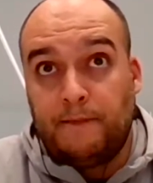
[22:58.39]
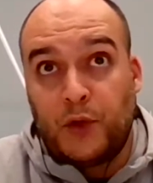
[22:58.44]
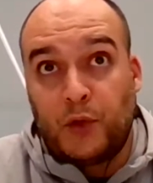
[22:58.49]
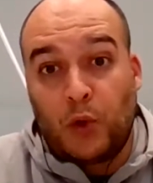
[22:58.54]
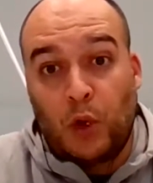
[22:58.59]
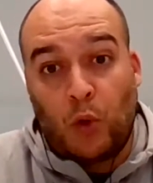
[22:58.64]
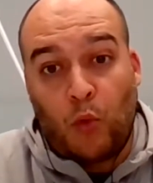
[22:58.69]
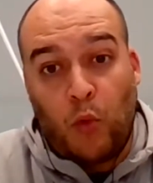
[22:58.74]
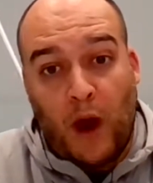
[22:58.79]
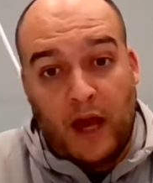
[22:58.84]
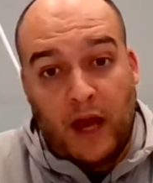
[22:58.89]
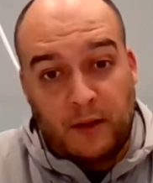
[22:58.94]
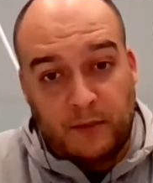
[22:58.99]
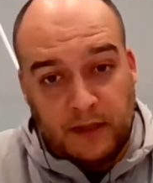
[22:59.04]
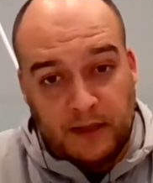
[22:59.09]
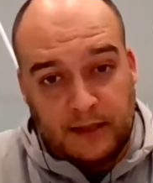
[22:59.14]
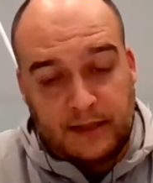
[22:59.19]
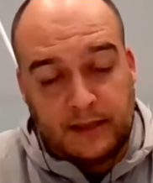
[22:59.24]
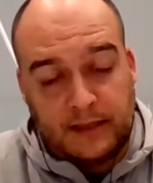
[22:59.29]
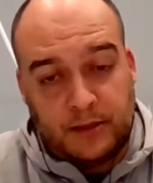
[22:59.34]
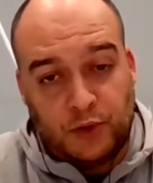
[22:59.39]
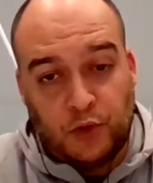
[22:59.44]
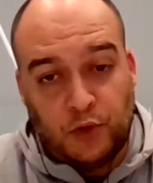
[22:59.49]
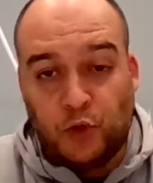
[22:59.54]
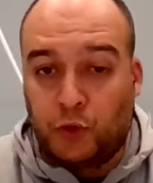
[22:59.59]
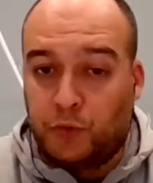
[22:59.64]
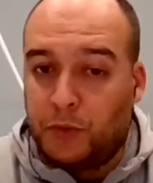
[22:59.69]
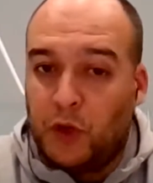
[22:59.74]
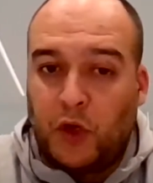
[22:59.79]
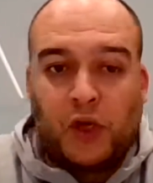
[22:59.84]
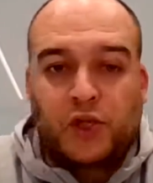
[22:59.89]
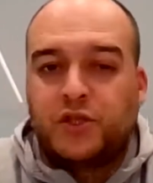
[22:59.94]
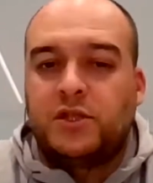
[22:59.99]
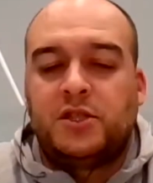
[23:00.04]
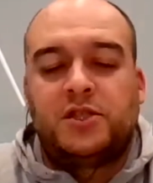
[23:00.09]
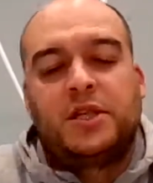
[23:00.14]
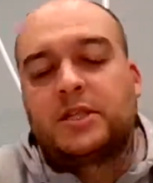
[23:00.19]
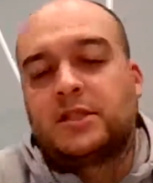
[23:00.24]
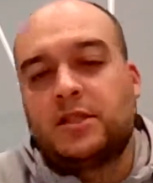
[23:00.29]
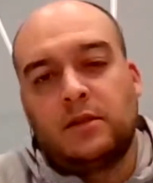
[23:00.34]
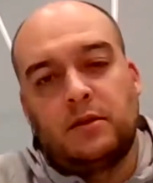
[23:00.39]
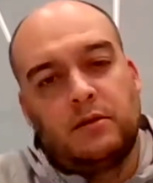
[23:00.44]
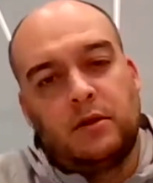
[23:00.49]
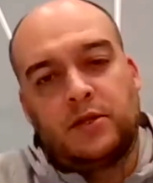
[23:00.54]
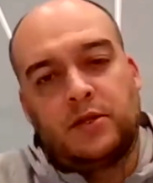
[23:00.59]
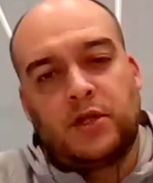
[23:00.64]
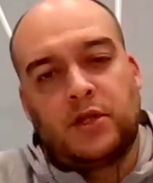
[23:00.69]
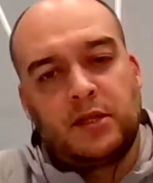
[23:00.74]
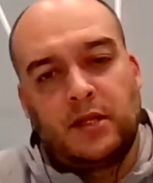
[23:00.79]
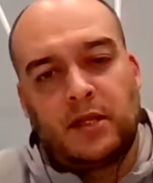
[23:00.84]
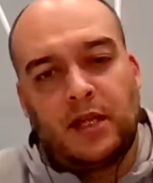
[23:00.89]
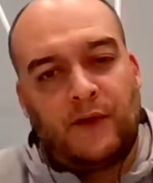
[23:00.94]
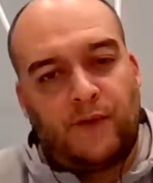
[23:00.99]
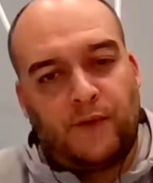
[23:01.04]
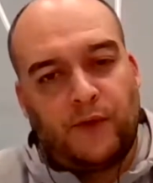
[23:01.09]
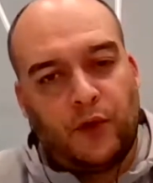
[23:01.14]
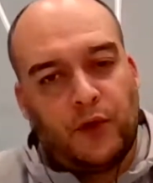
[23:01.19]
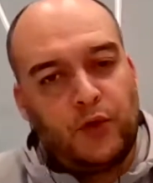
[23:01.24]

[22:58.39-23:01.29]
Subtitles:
requirements to do it, because it's not enough for